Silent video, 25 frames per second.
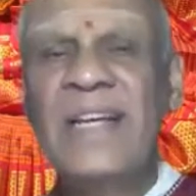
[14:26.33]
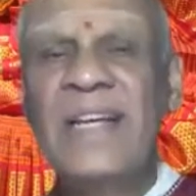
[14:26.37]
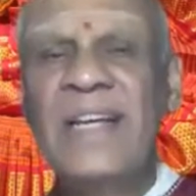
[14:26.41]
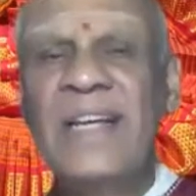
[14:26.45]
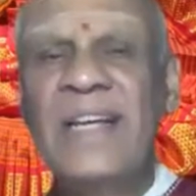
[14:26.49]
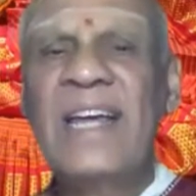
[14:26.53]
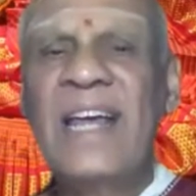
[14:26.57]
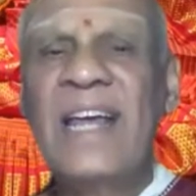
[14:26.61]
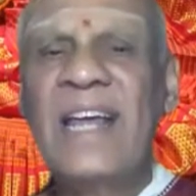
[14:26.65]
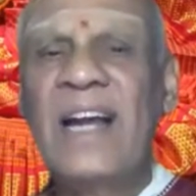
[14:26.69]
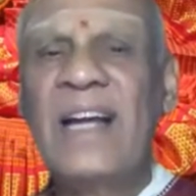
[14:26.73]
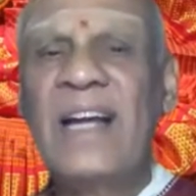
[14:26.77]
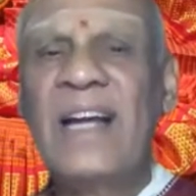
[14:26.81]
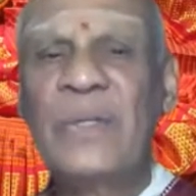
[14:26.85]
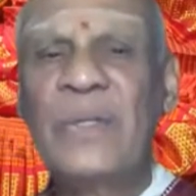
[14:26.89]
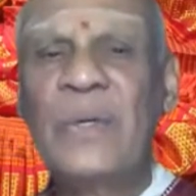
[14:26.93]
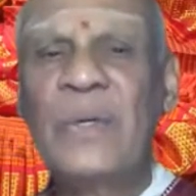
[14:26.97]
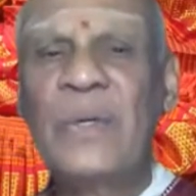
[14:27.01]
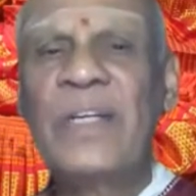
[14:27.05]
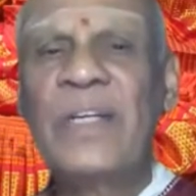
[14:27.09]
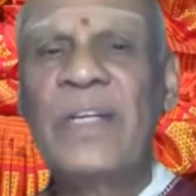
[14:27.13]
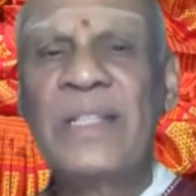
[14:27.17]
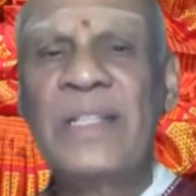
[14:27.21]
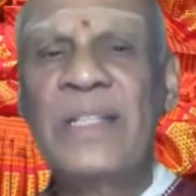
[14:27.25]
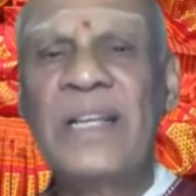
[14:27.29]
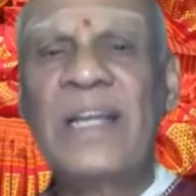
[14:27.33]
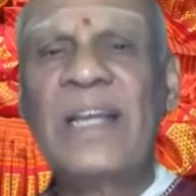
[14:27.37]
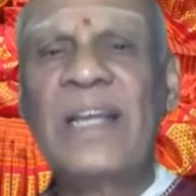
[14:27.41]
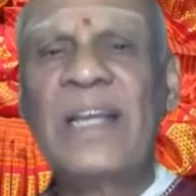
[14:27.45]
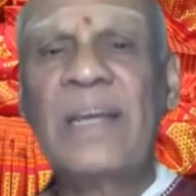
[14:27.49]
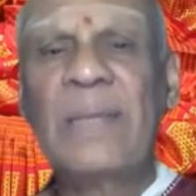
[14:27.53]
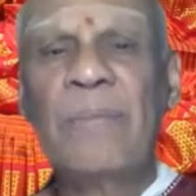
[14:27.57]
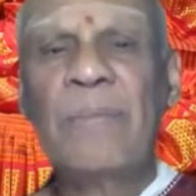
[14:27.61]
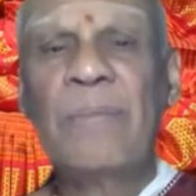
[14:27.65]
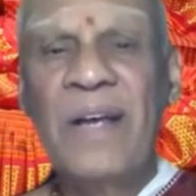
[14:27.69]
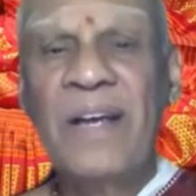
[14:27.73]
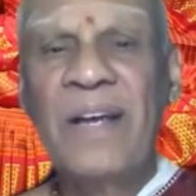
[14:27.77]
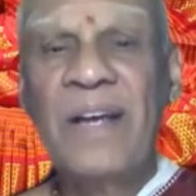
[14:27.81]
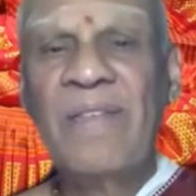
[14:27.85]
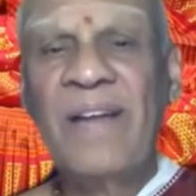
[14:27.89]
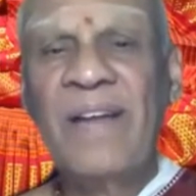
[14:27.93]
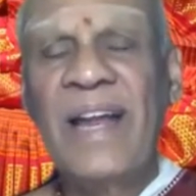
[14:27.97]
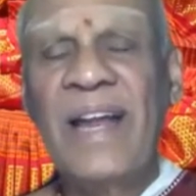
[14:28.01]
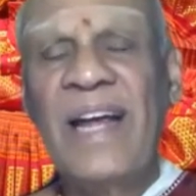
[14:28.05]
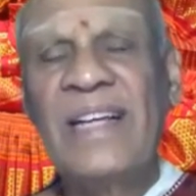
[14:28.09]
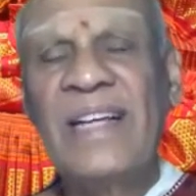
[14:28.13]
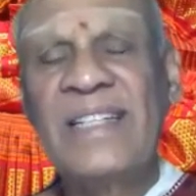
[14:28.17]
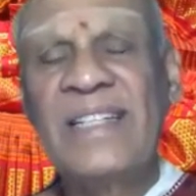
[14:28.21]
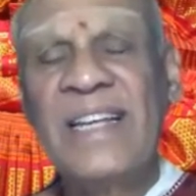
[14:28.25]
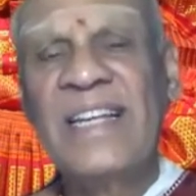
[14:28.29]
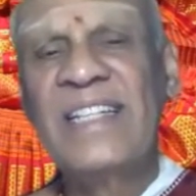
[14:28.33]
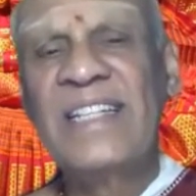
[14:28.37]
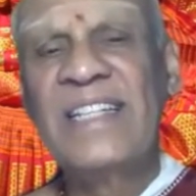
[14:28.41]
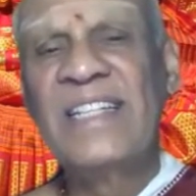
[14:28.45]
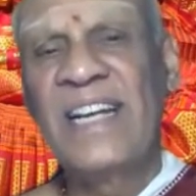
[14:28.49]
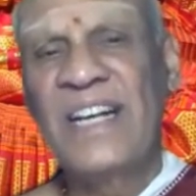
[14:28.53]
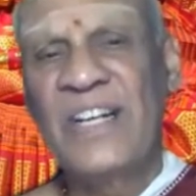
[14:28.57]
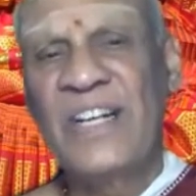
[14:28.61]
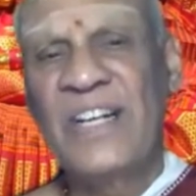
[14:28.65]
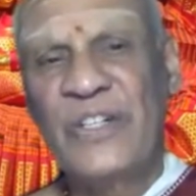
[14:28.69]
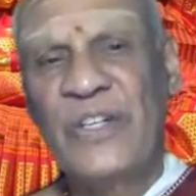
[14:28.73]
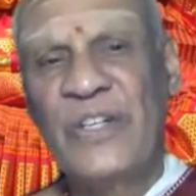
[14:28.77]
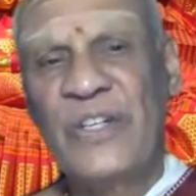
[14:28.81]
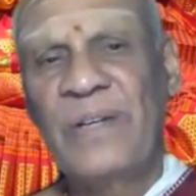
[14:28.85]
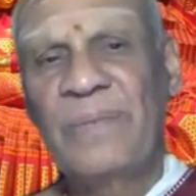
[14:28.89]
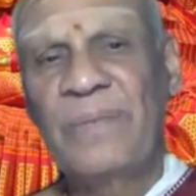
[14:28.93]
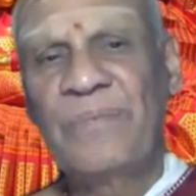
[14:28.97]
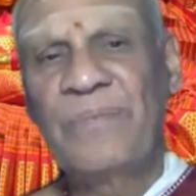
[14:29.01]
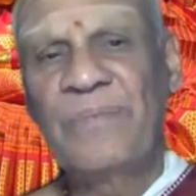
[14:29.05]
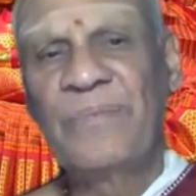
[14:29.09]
Here also is given as an injunction.